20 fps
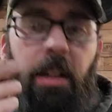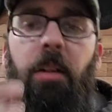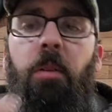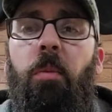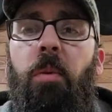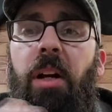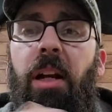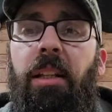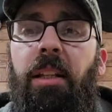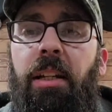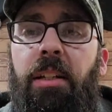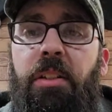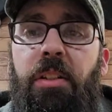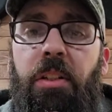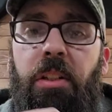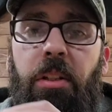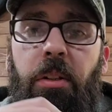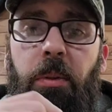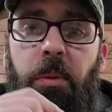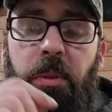what I like to
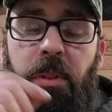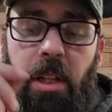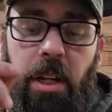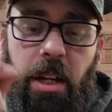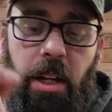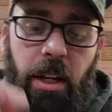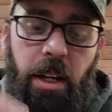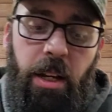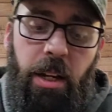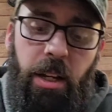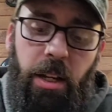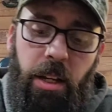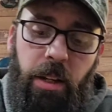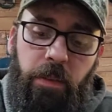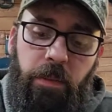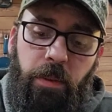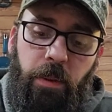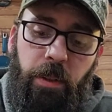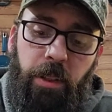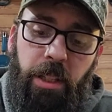use
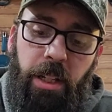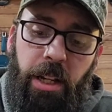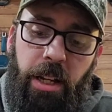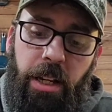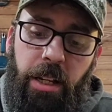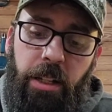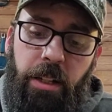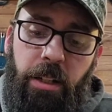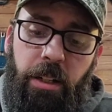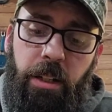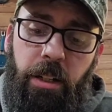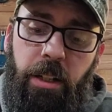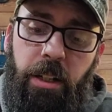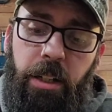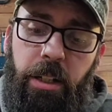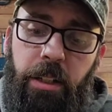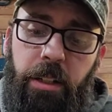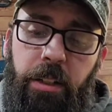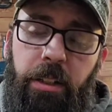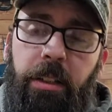for line
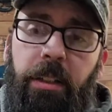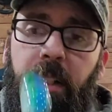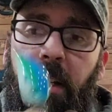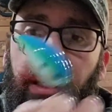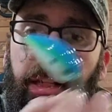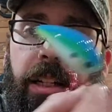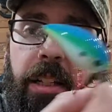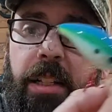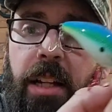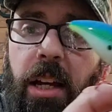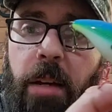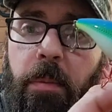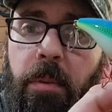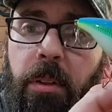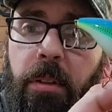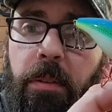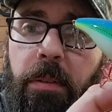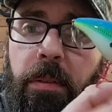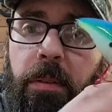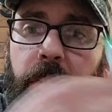on any type
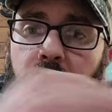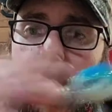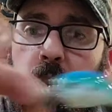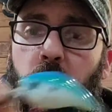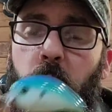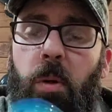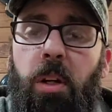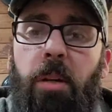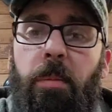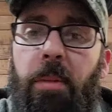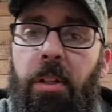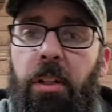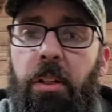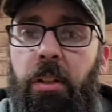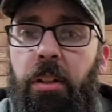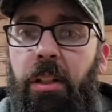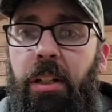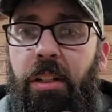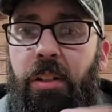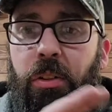of square
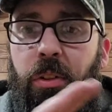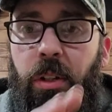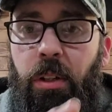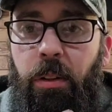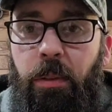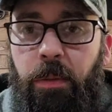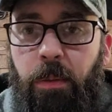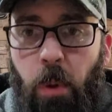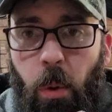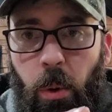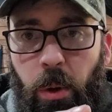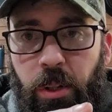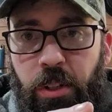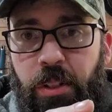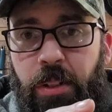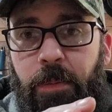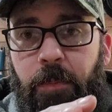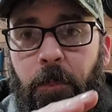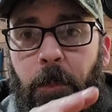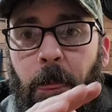bill is, of
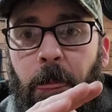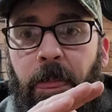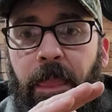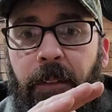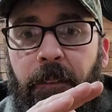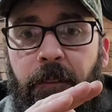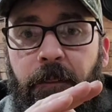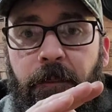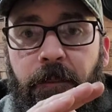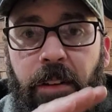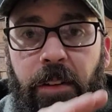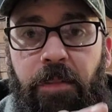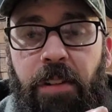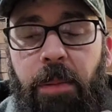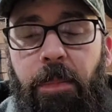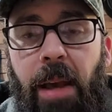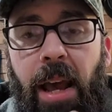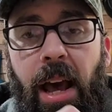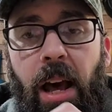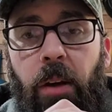course,
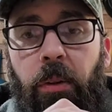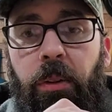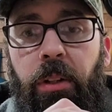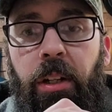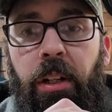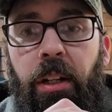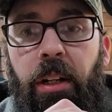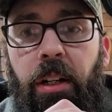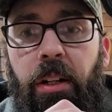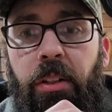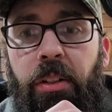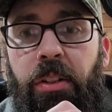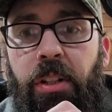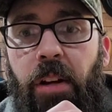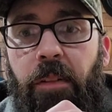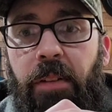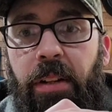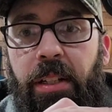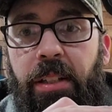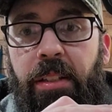50-pound
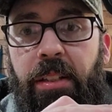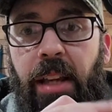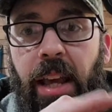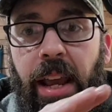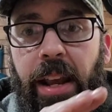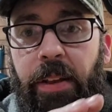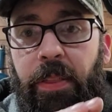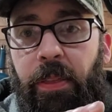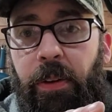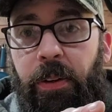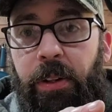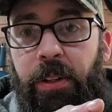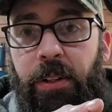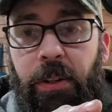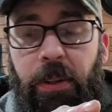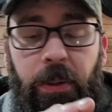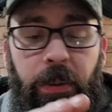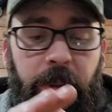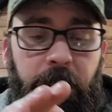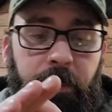Suffix
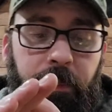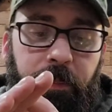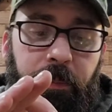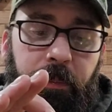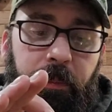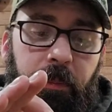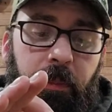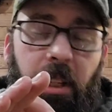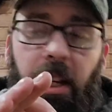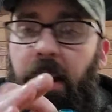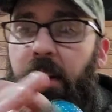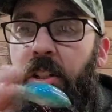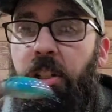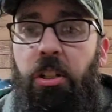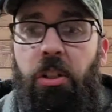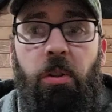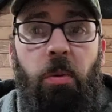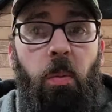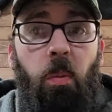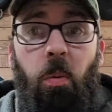832. That's
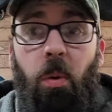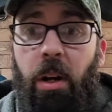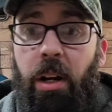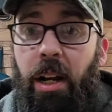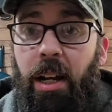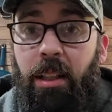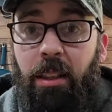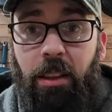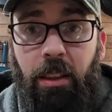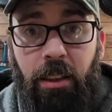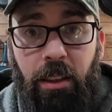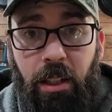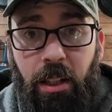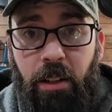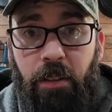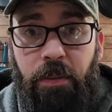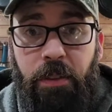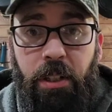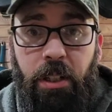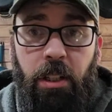just what I
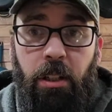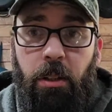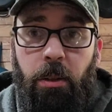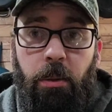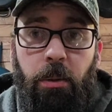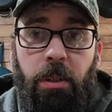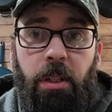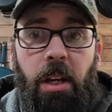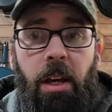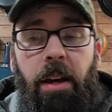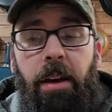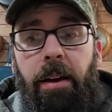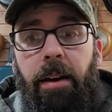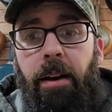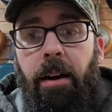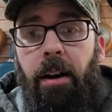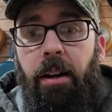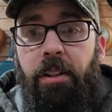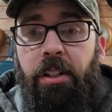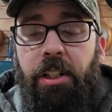love to use
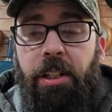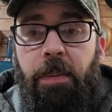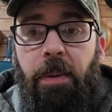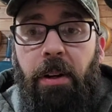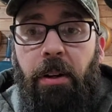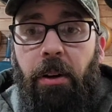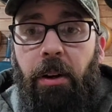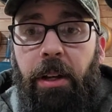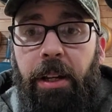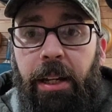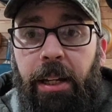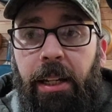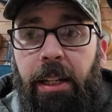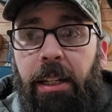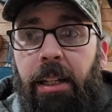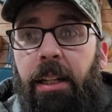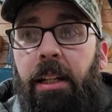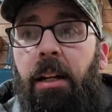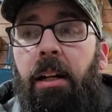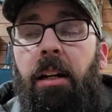on just about
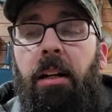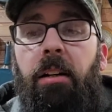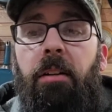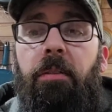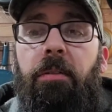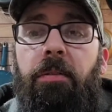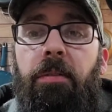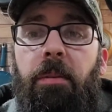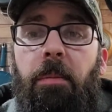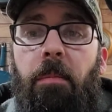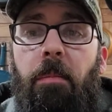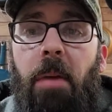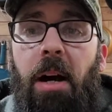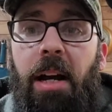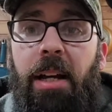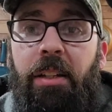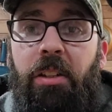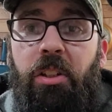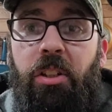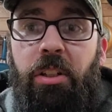any of
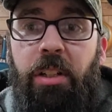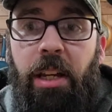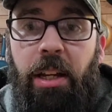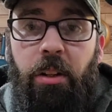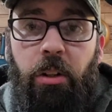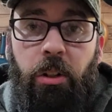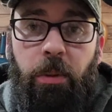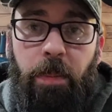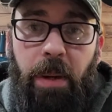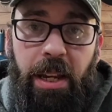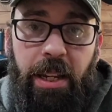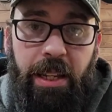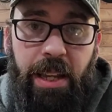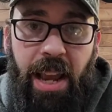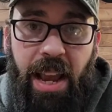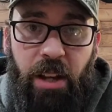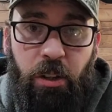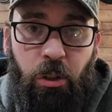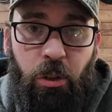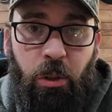my standard bait
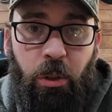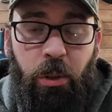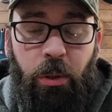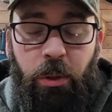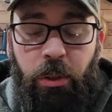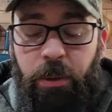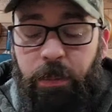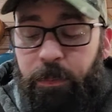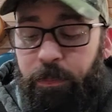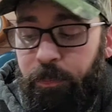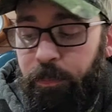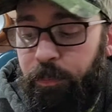casters,